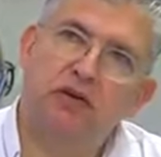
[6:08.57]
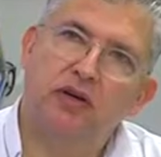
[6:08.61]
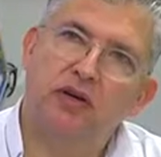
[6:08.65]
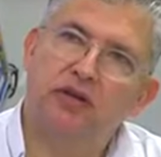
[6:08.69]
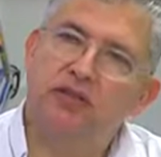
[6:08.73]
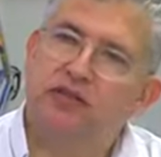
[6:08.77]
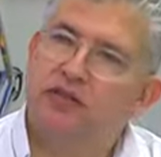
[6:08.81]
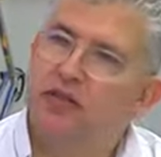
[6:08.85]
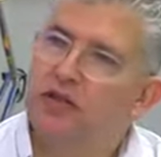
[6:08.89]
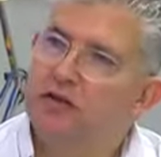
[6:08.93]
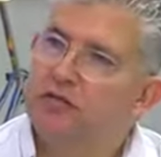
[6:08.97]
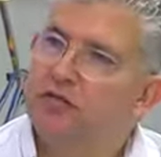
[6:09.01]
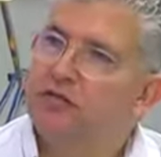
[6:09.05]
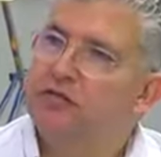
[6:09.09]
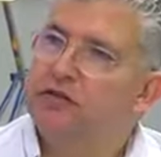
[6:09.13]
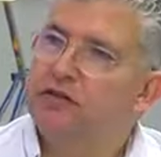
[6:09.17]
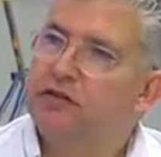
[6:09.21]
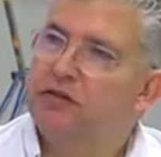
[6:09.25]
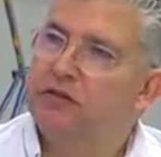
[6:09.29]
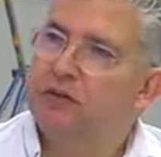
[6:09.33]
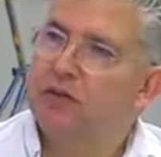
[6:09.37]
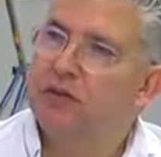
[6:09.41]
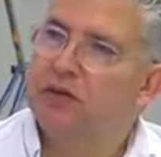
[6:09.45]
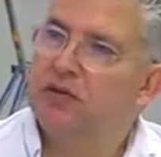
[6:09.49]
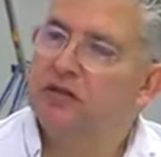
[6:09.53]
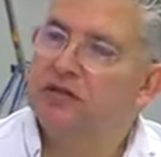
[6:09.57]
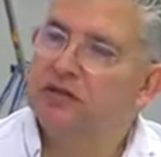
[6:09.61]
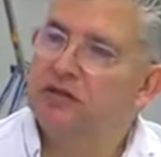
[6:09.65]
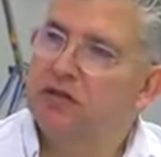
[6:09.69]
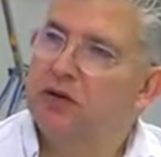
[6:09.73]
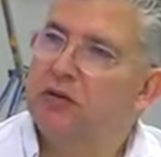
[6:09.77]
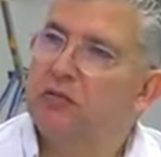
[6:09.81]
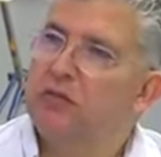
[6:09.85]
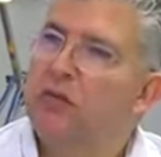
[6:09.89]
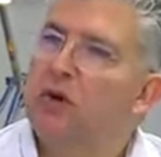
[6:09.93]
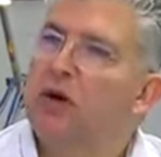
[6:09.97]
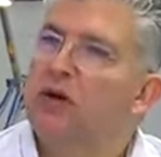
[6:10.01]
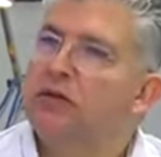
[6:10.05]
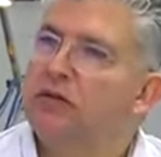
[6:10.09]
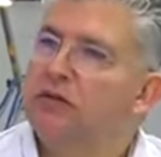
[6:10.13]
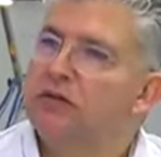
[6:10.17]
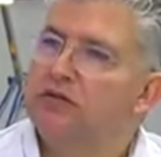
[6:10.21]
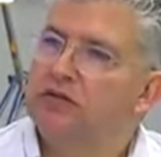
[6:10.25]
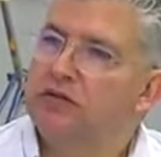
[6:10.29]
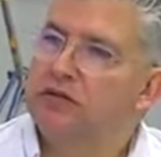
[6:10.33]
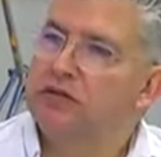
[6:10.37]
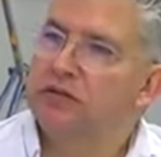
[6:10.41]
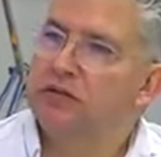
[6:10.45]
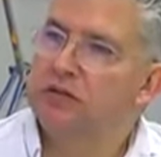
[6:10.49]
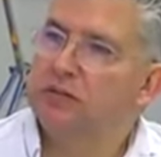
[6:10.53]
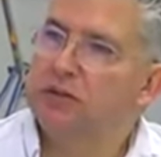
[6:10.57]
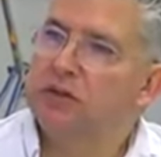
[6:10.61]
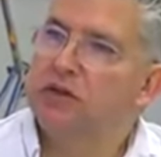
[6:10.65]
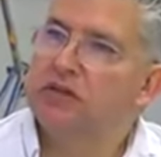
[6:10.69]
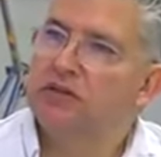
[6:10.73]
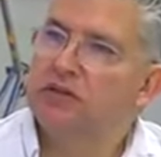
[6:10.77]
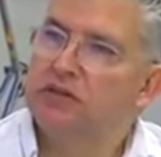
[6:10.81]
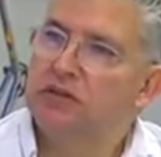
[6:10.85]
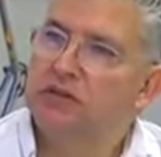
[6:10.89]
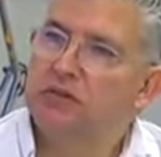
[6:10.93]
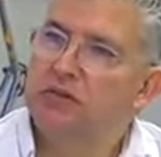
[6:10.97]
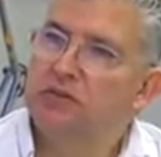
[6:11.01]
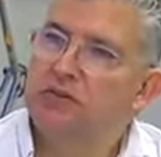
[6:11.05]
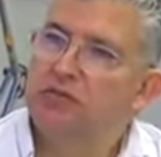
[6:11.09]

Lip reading: a self-feasibility or model feasibility